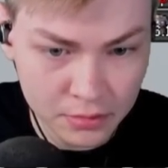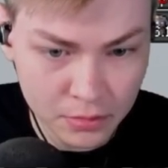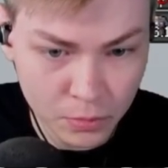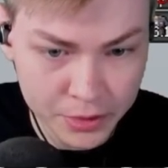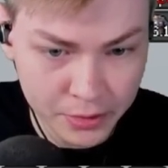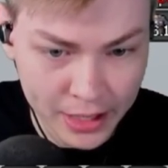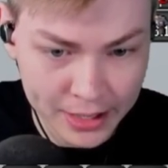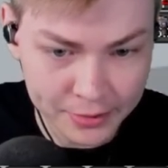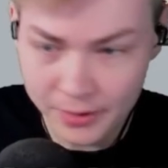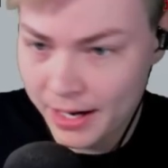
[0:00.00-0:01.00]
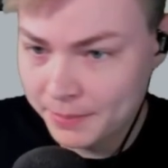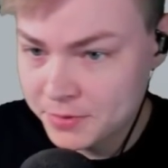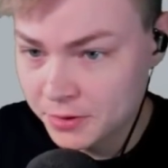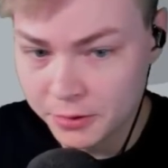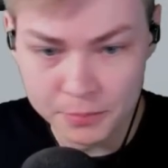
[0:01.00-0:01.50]
When you're at your
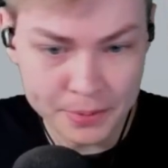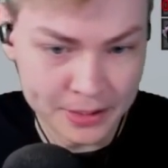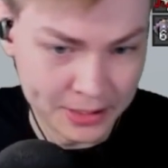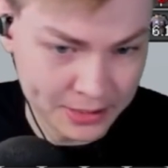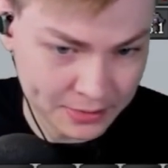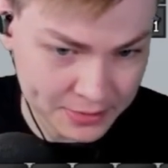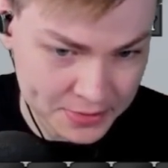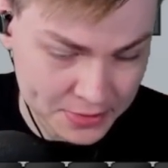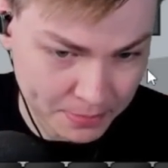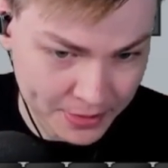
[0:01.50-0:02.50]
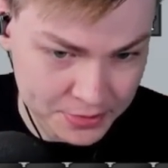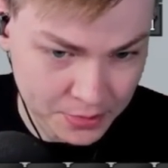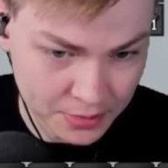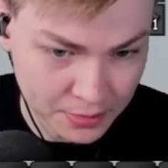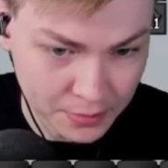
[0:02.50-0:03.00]
absolute peak, this is the best you
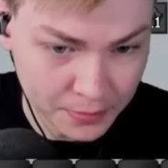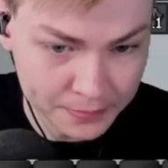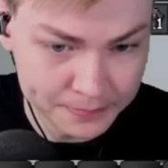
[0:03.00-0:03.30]
can do.